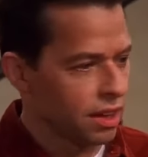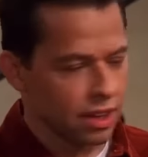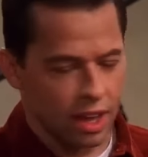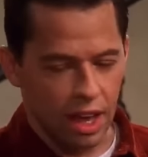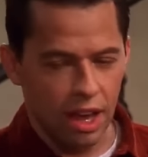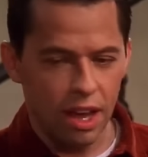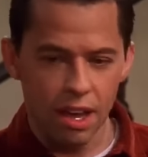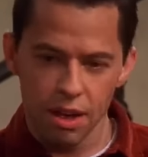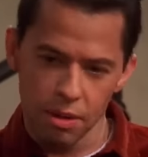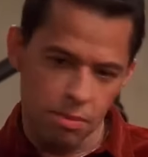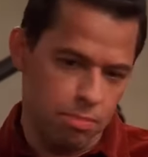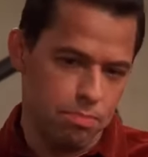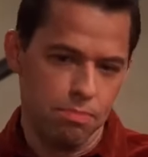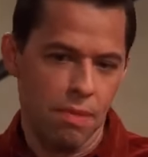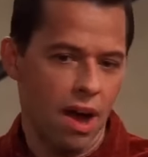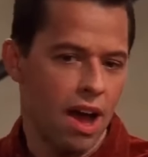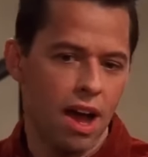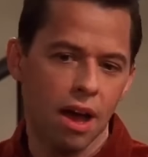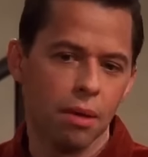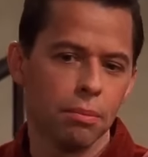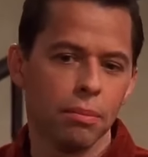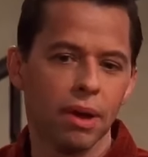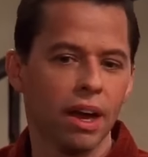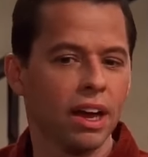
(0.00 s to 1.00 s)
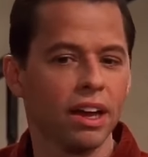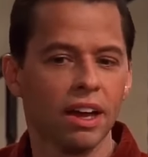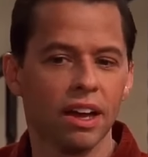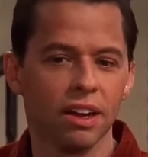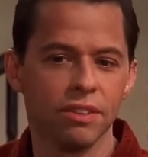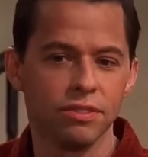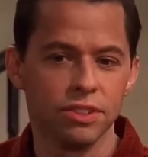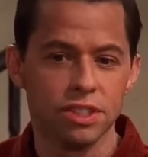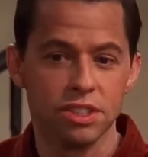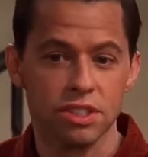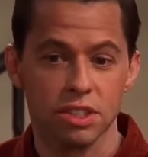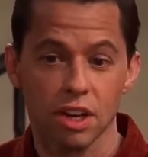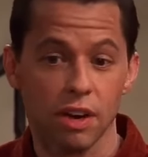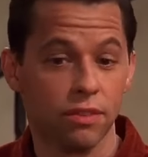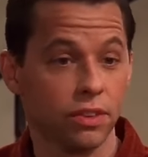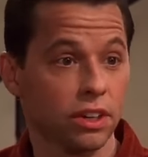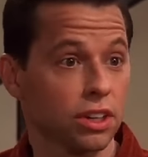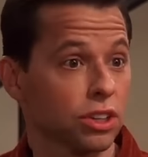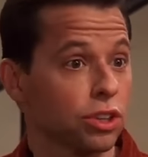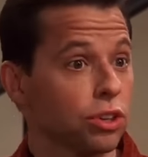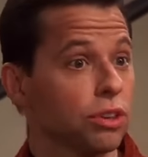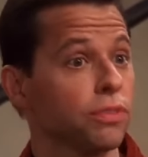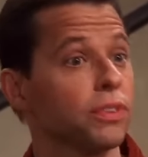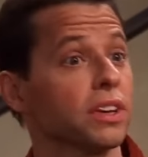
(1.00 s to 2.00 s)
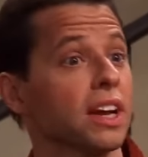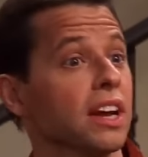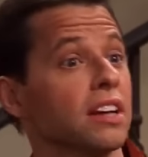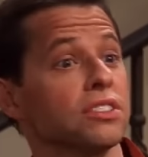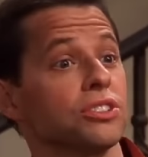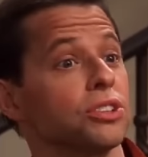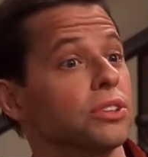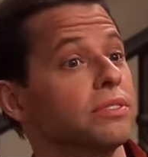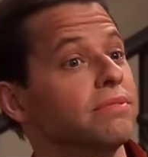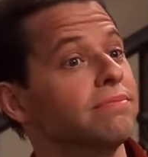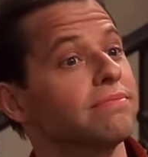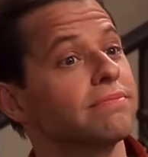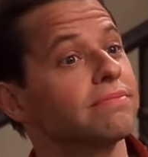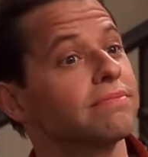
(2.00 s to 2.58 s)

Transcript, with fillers: hey, Mom, I have discovered a cure for cancer.